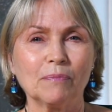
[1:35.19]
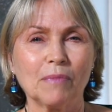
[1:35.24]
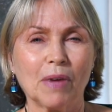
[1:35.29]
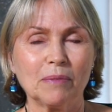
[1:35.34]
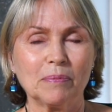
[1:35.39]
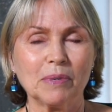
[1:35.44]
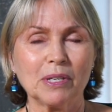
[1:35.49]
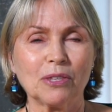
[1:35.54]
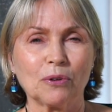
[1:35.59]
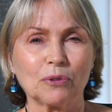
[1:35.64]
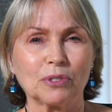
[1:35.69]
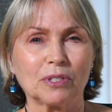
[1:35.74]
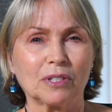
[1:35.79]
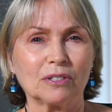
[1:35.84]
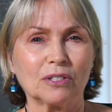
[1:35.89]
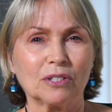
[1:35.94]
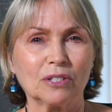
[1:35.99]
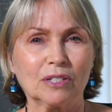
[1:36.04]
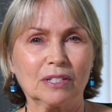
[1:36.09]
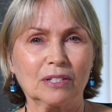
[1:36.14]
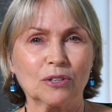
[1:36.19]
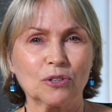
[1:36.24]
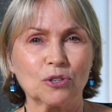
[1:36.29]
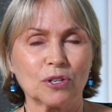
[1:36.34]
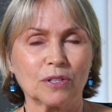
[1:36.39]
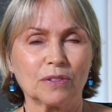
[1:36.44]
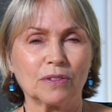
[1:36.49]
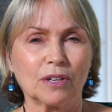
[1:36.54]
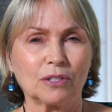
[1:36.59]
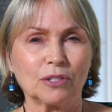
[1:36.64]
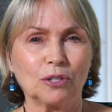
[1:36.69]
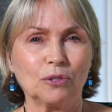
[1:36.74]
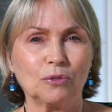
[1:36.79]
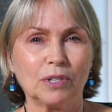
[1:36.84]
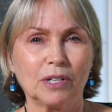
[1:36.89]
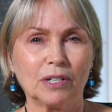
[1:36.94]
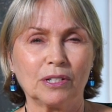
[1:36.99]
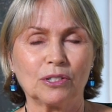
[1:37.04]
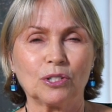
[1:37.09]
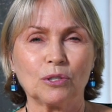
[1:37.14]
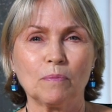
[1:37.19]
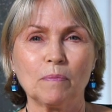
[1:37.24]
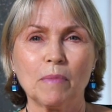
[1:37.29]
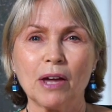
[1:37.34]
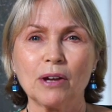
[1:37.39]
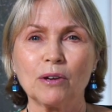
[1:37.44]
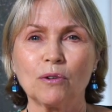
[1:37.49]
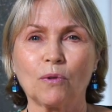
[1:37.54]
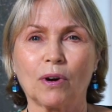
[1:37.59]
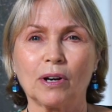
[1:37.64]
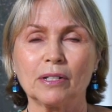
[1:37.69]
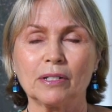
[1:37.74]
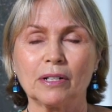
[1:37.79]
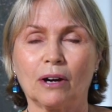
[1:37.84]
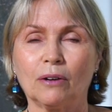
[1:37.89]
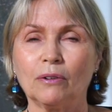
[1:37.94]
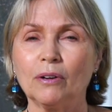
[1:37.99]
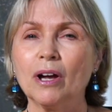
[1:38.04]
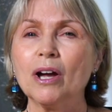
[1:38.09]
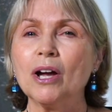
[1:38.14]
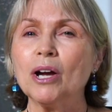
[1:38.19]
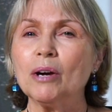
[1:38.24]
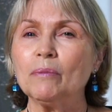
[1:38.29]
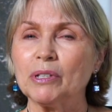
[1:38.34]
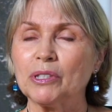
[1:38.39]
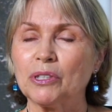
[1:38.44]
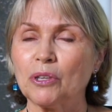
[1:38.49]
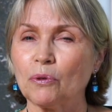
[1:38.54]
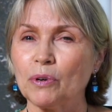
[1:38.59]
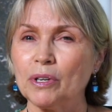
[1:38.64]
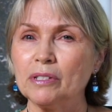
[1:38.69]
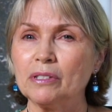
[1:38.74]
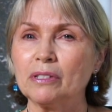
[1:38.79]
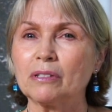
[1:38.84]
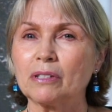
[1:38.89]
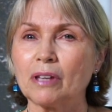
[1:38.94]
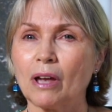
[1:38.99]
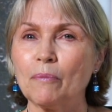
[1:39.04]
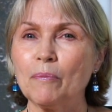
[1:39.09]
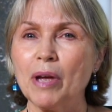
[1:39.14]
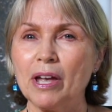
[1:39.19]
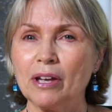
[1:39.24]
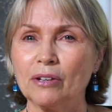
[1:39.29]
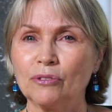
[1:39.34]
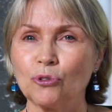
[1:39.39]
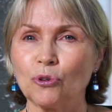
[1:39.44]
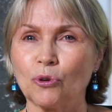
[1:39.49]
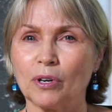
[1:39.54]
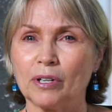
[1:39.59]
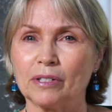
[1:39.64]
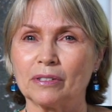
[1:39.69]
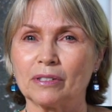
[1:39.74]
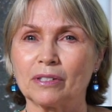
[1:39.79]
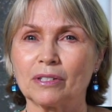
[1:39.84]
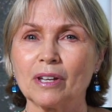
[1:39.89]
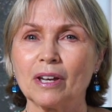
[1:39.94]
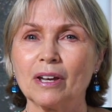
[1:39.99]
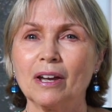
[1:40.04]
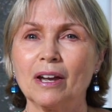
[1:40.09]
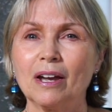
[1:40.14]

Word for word: Maybe there's a decision that you need to make right now, but there is some hindrance